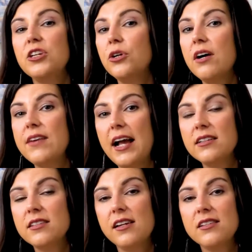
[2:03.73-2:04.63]
you'll have
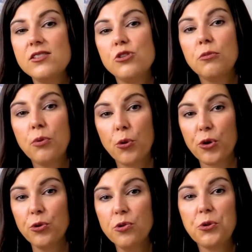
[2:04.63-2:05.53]
access to a portal